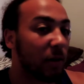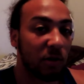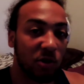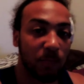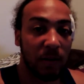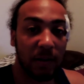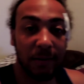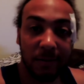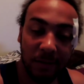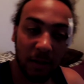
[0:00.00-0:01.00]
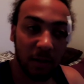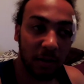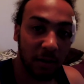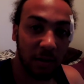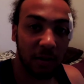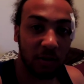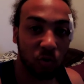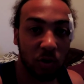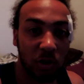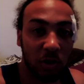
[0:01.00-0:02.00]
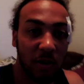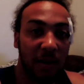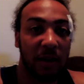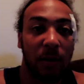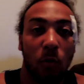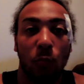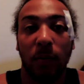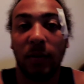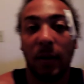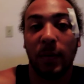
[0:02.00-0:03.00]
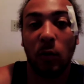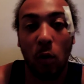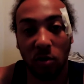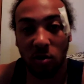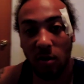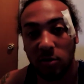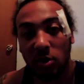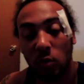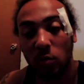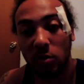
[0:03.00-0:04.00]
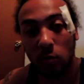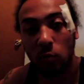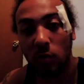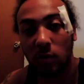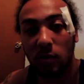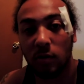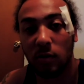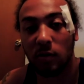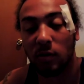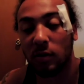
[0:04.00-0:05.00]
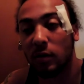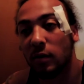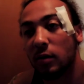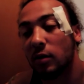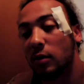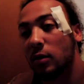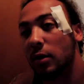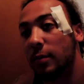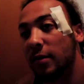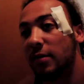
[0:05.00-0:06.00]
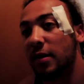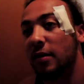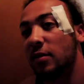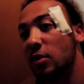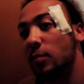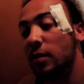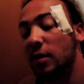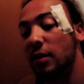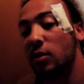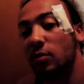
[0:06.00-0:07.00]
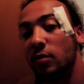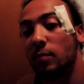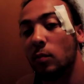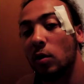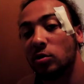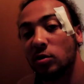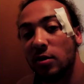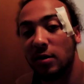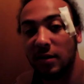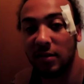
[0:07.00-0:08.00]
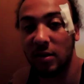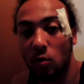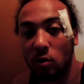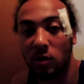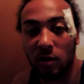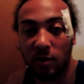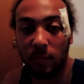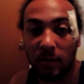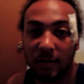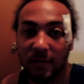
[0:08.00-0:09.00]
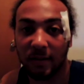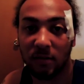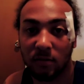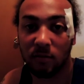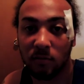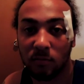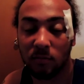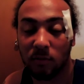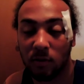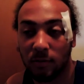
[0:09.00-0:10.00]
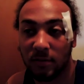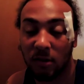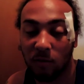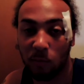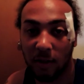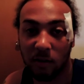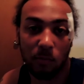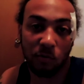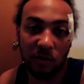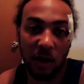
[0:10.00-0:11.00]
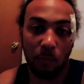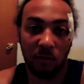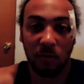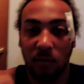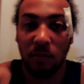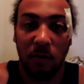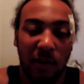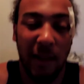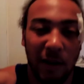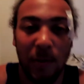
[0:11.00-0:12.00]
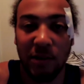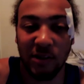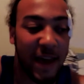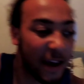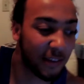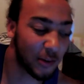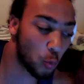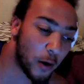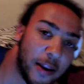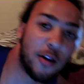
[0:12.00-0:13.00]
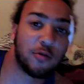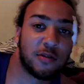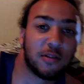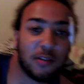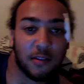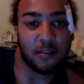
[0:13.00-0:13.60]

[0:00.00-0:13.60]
Yeah, just beat it. And it's really good, and I'm hoping they make Watch Dogs 2 soon. I'm gonna say it's gonna be either in Washington, D.C. or London, because that's the cities with like the most cameras. Like, imagine hacking the White House.